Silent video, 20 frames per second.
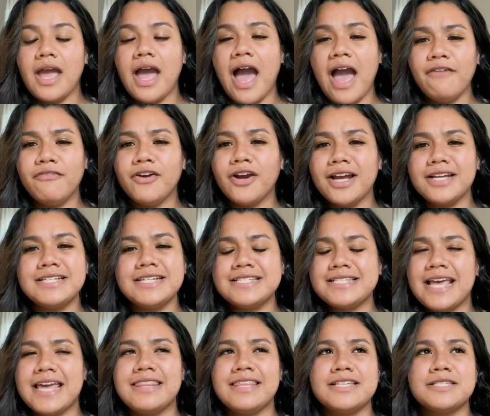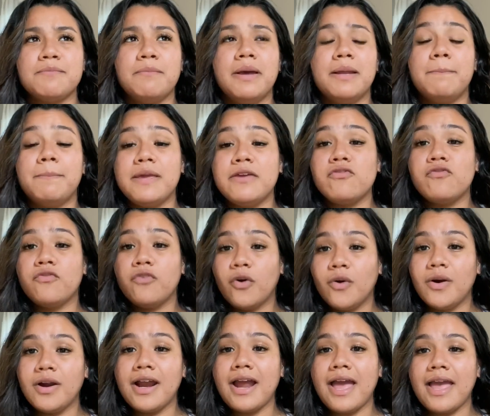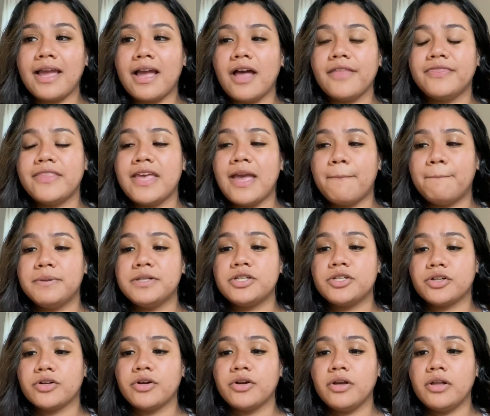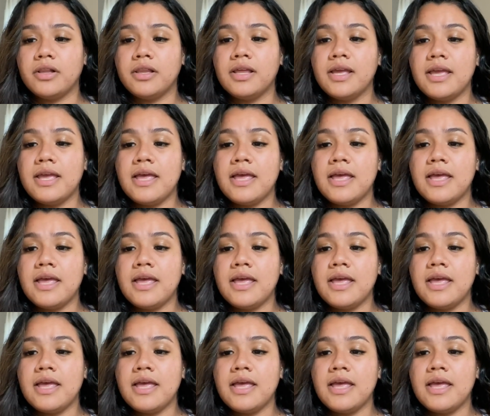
I forgot to say this, but before I got the epidural,